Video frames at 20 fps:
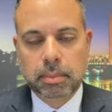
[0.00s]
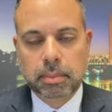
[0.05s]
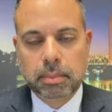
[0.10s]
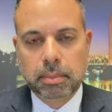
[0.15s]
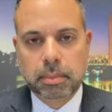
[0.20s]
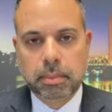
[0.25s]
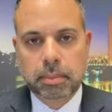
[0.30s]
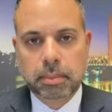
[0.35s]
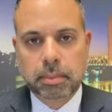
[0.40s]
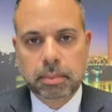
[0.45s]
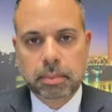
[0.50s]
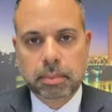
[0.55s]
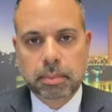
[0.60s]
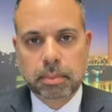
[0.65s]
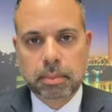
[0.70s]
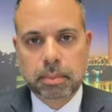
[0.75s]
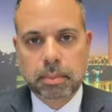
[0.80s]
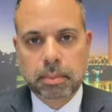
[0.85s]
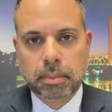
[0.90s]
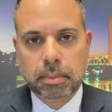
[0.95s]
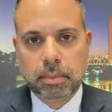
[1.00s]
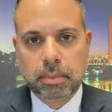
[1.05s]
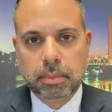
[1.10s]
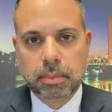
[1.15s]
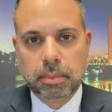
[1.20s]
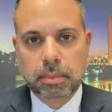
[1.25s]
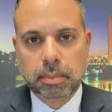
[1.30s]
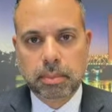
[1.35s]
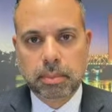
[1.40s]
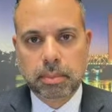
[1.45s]

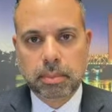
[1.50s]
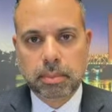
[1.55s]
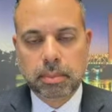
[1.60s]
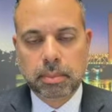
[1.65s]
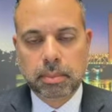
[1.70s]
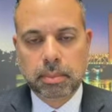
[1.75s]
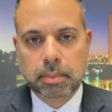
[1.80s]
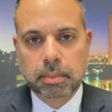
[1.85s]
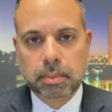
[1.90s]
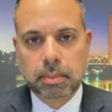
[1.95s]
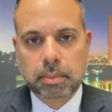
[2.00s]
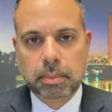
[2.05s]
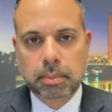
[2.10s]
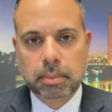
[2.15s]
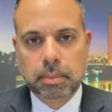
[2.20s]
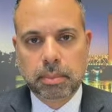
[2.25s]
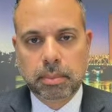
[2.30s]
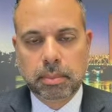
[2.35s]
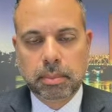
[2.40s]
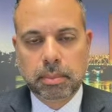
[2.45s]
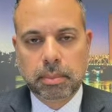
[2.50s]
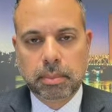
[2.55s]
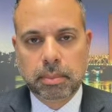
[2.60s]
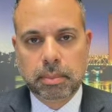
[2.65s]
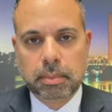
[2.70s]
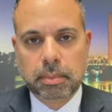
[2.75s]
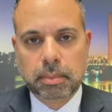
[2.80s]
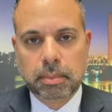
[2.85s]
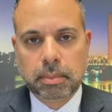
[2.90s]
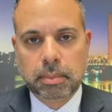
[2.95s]

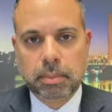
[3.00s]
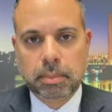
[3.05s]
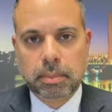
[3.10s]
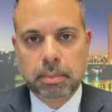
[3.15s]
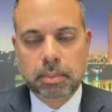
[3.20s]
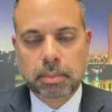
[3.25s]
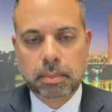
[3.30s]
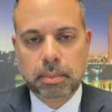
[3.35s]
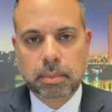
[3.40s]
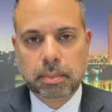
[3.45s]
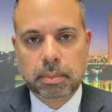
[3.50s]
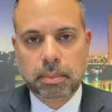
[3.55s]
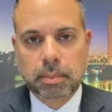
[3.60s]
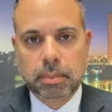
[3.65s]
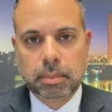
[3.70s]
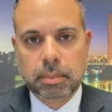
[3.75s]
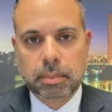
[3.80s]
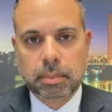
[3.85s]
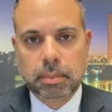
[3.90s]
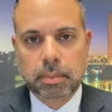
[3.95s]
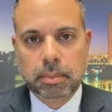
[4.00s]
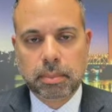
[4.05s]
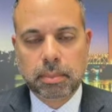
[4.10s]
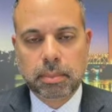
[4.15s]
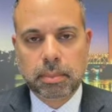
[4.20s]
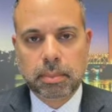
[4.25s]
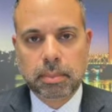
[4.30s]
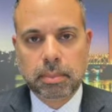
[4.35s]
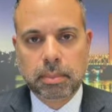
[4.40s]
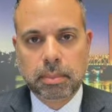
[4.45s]

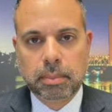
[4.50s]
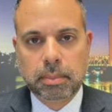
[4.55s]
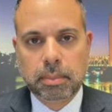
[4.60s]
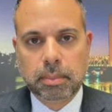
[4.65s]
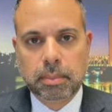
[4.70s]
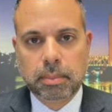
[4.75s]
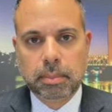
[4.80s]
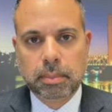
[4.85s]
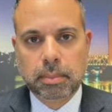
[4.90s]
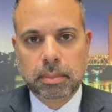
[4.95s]
No words are spoken by the person on screen.